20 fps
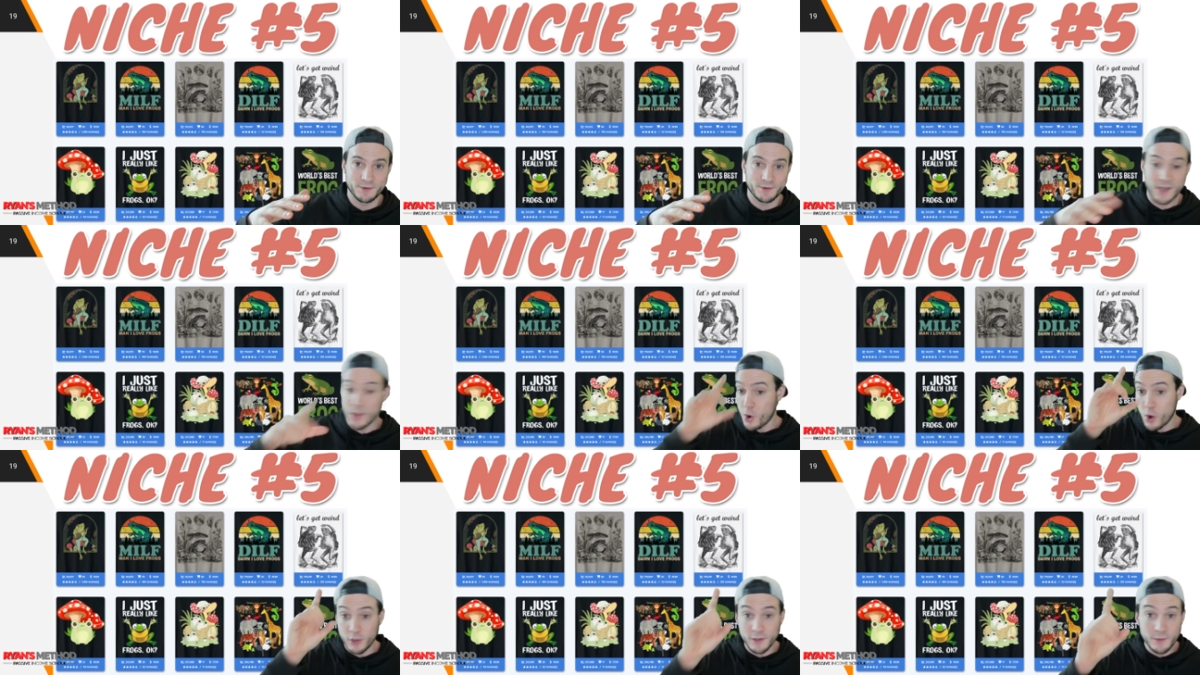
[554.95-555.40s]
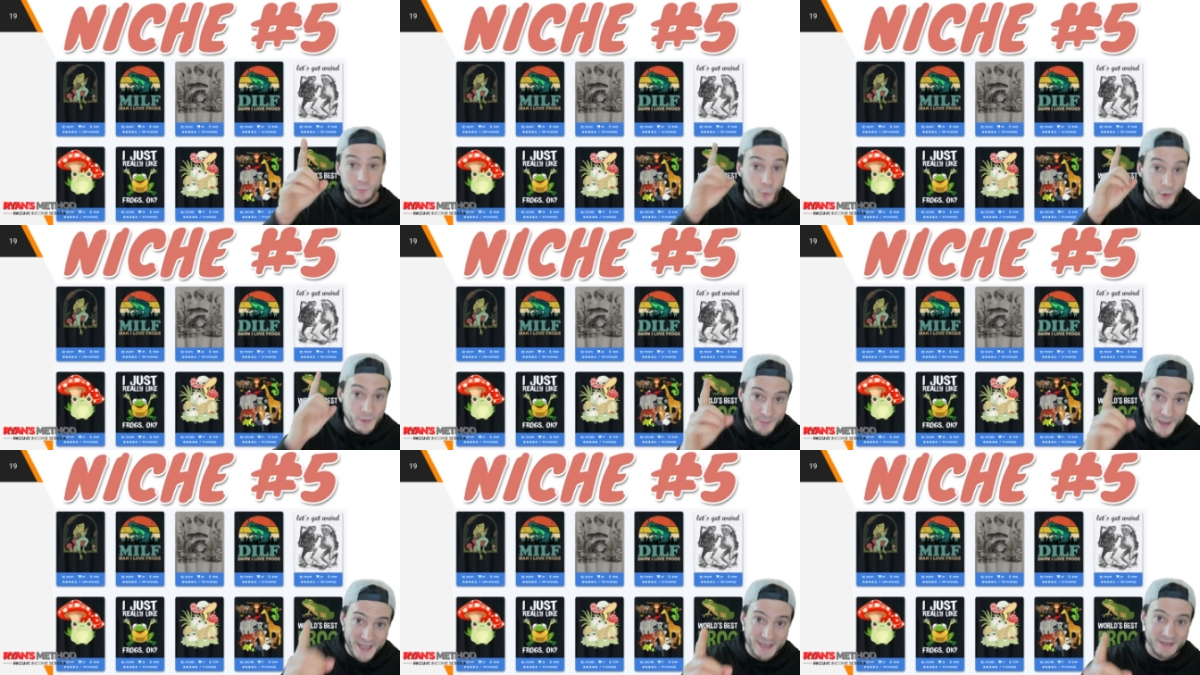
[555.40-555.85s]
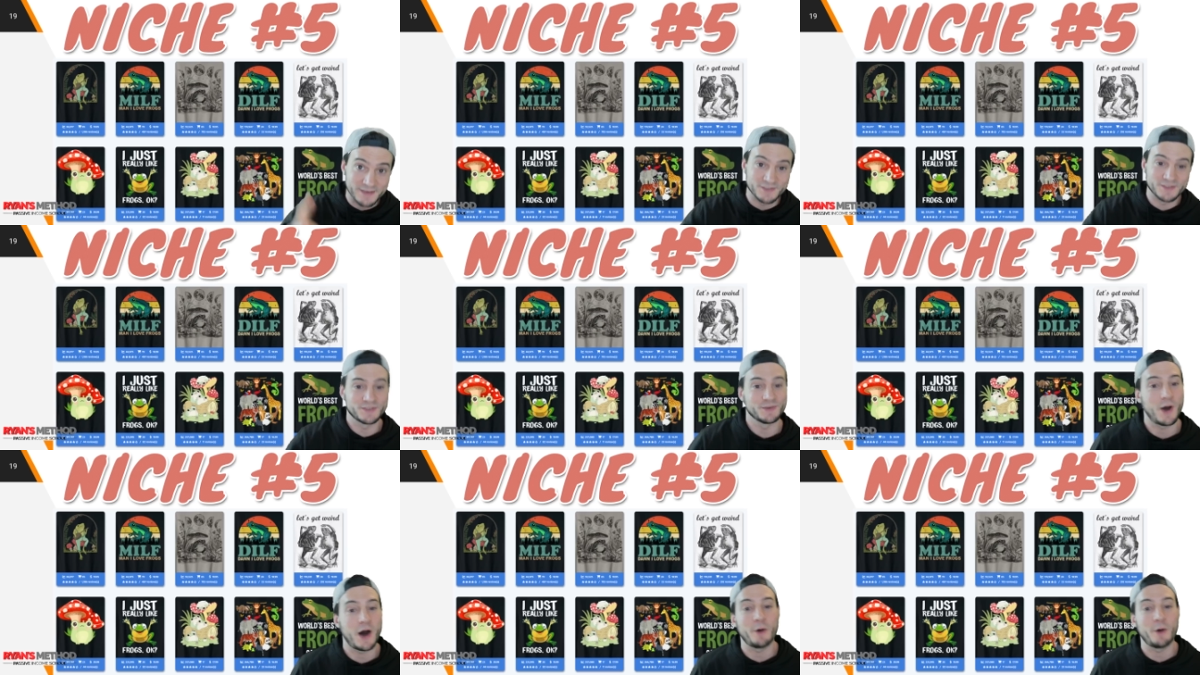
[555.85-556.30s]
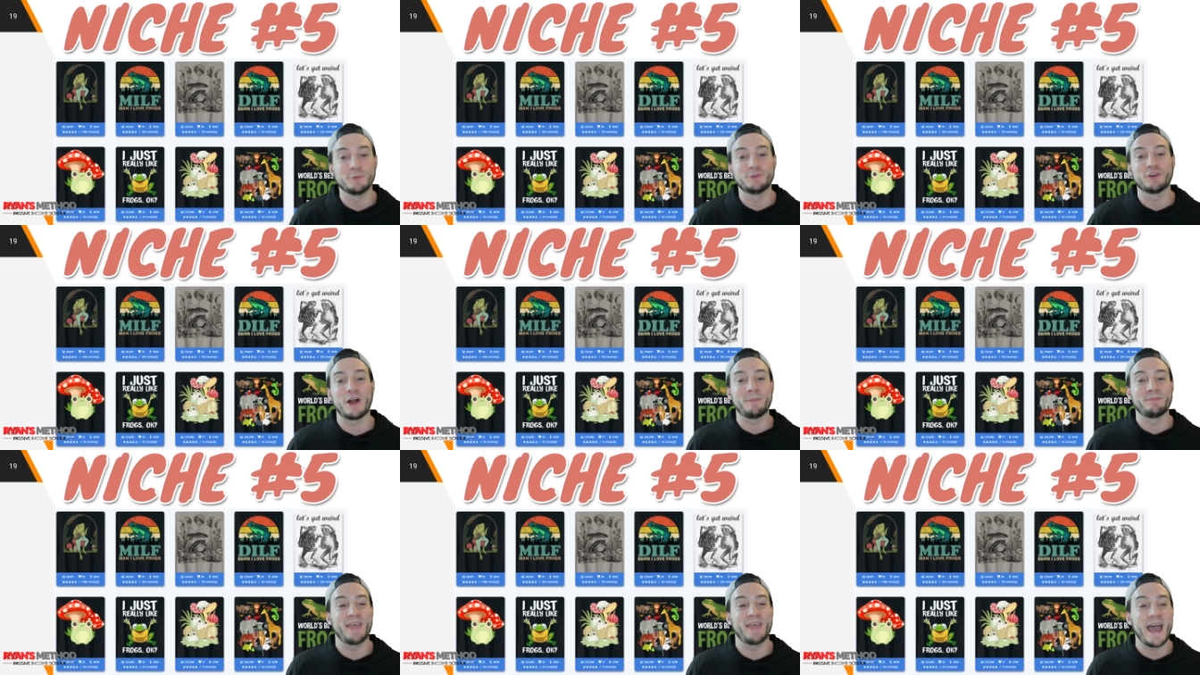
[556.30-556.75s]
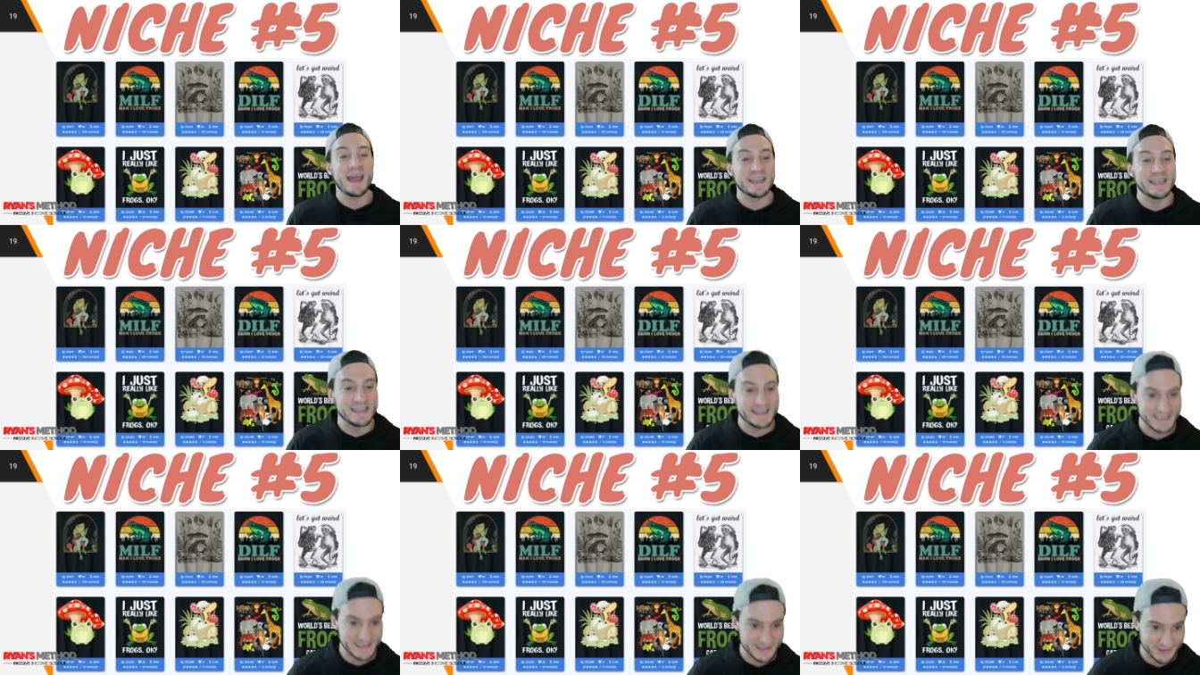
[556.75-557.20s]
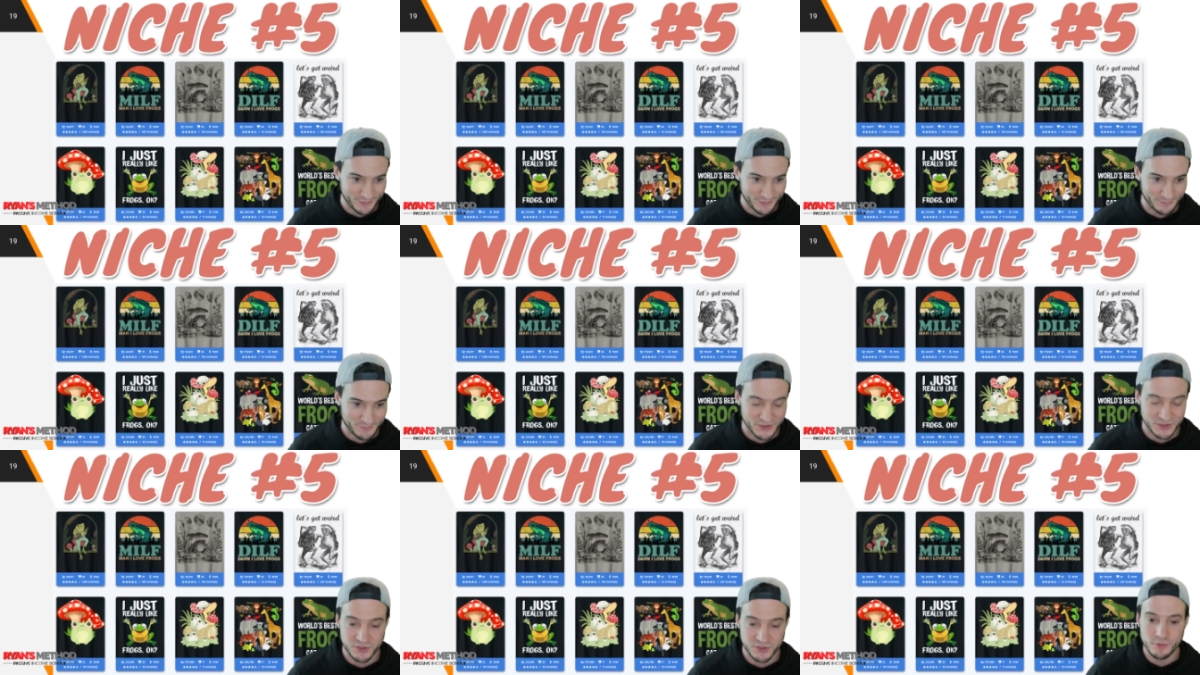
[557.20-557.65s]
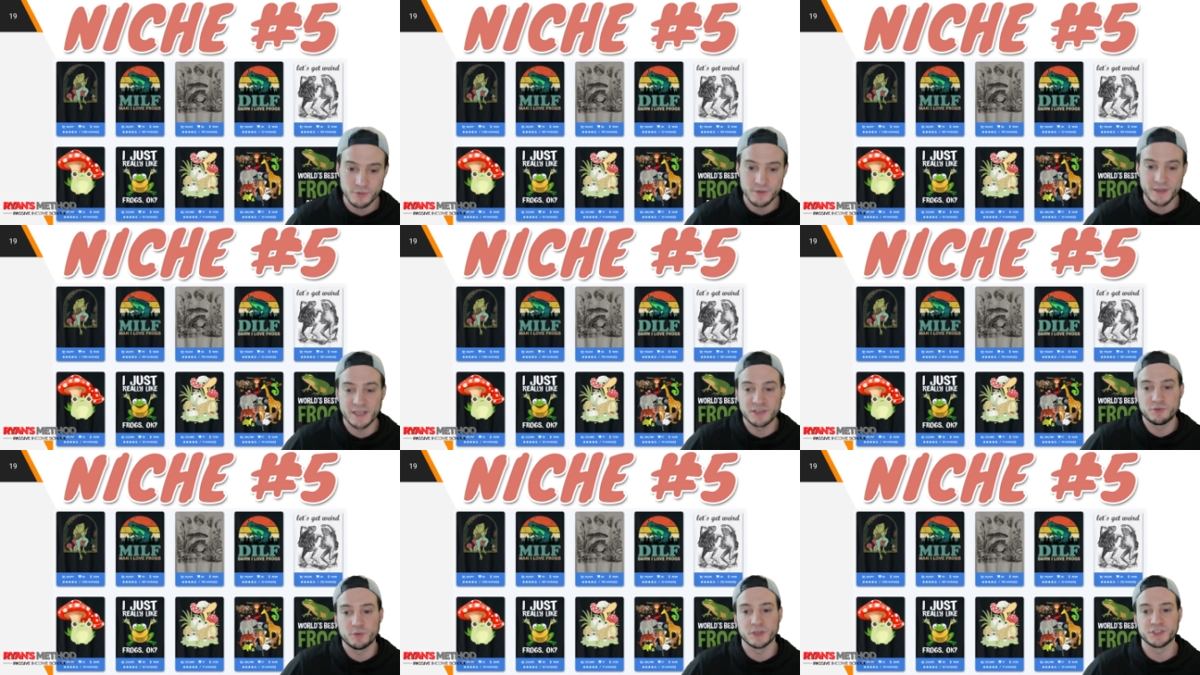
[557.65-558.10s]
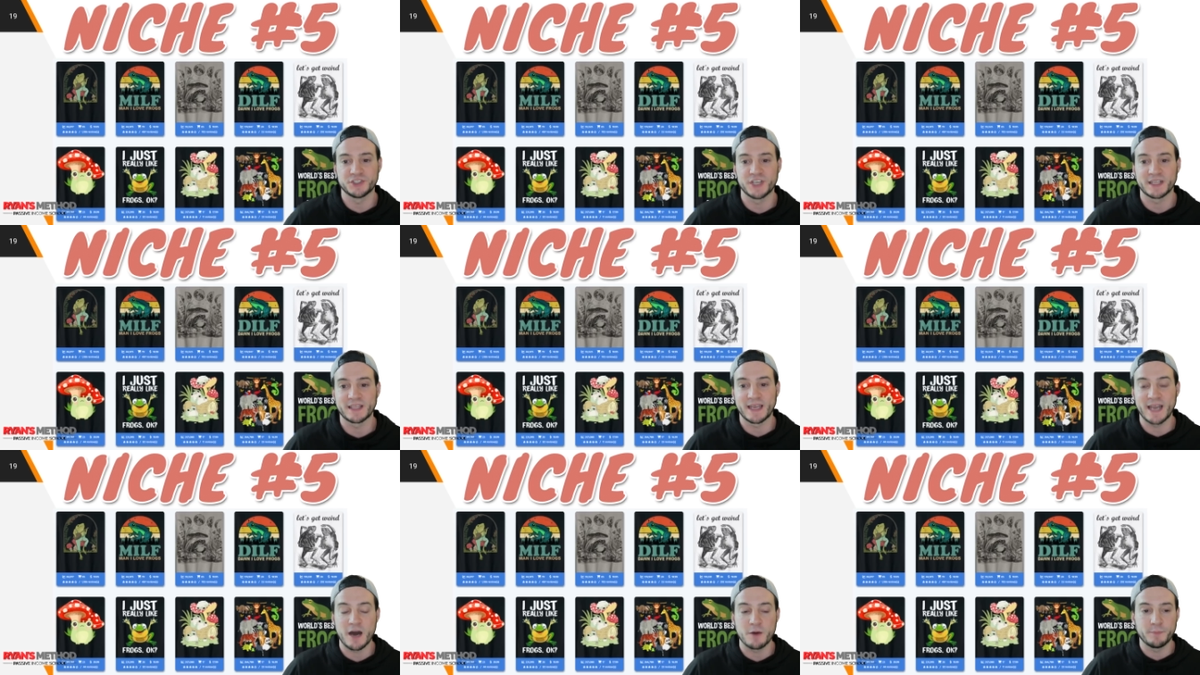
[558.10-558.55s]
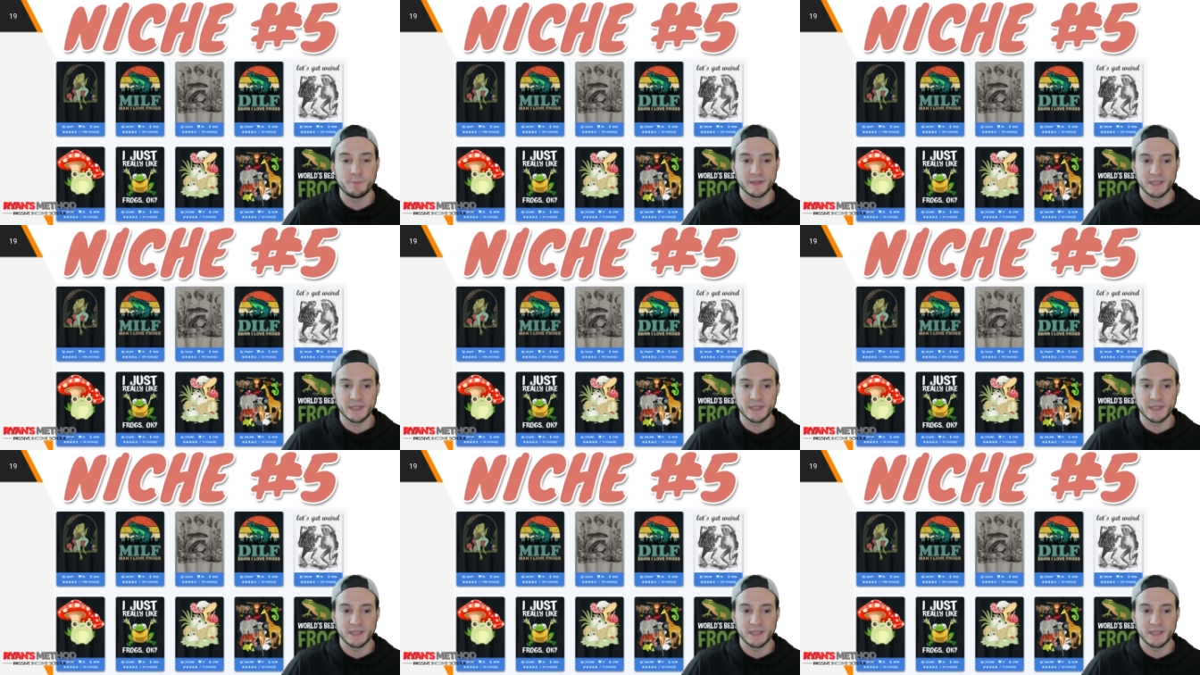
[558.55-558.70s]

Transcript: Okay, all in one page. So I'll drop that in the description too in case you want to check that out.